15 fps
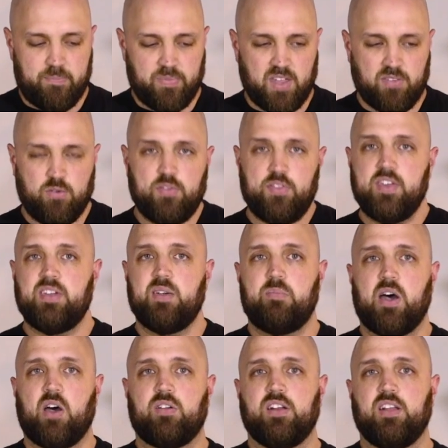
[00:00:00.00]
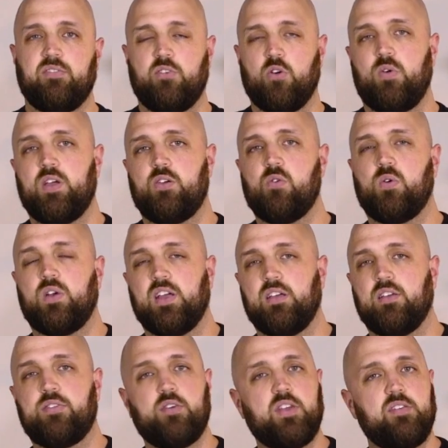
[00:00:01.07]
If you think about it, if you're
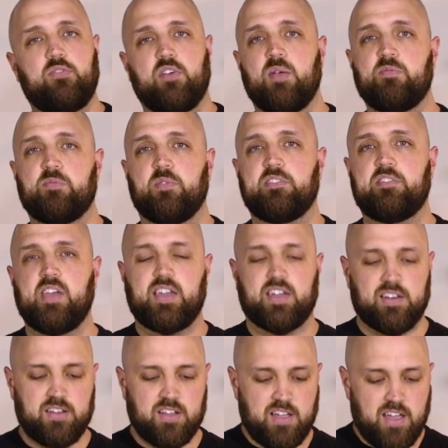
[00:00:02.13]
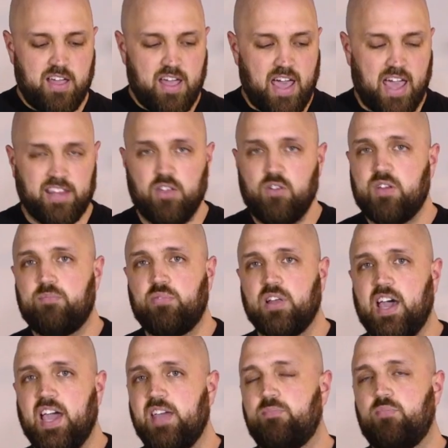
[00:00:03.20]
recording 30 frames per second and you can pull
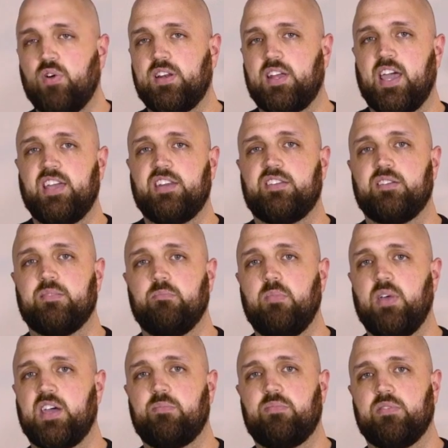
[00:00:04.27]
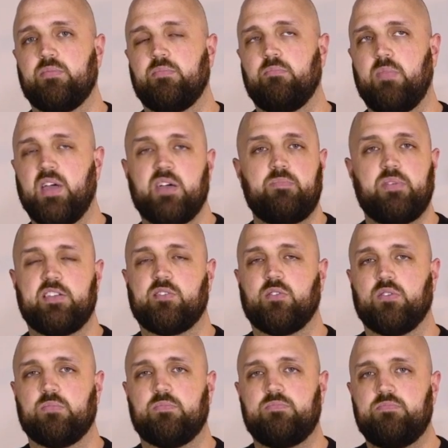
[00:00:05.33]
an 8.8
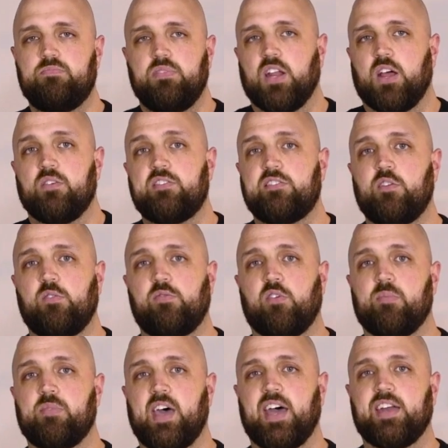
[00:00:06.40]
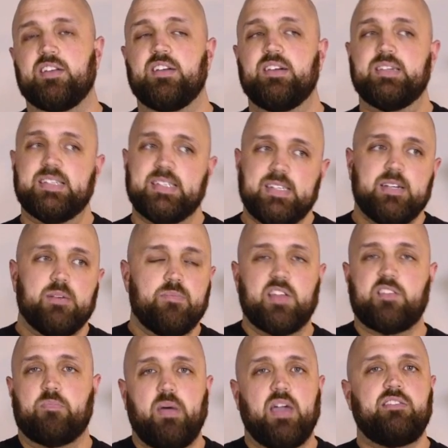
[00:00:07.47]
megapixel still from that,
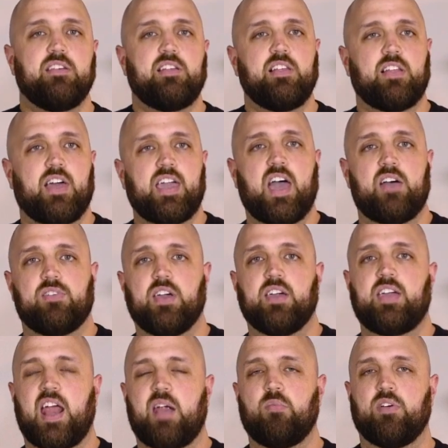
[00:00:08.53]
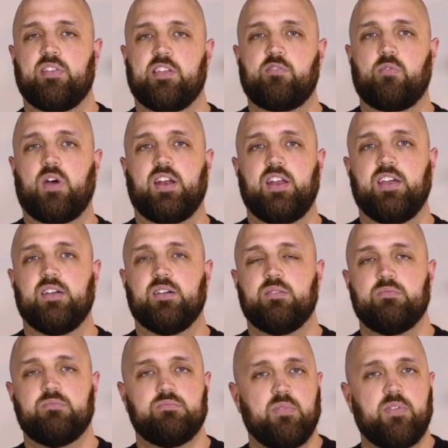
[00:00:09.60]
that's basically like having a camera that's running
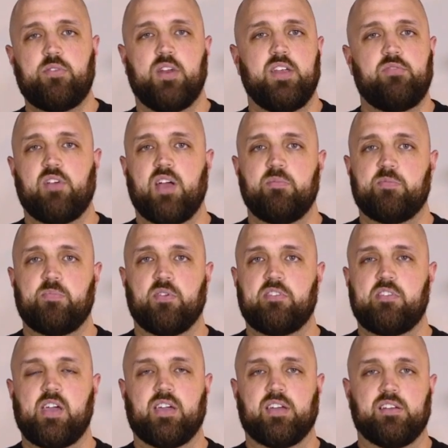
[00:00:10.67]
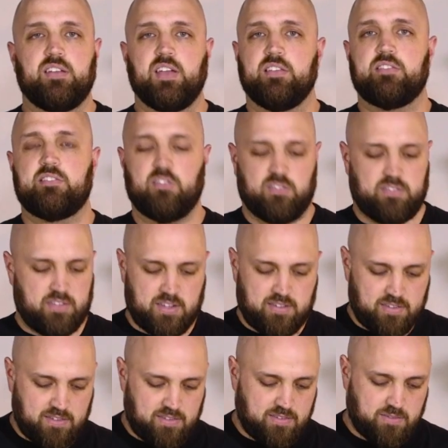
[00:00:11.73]
30 frames per second in stills.
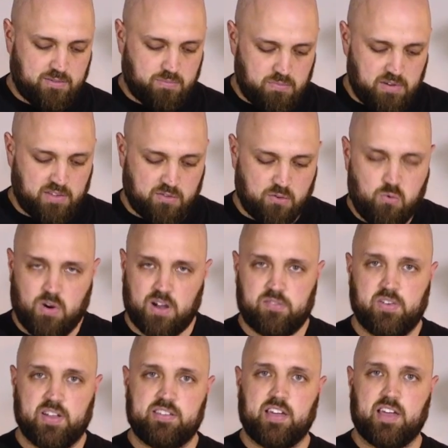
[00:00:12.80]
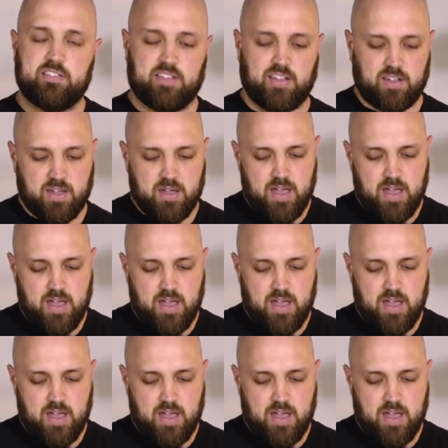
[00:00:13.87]
It's quite fantastic.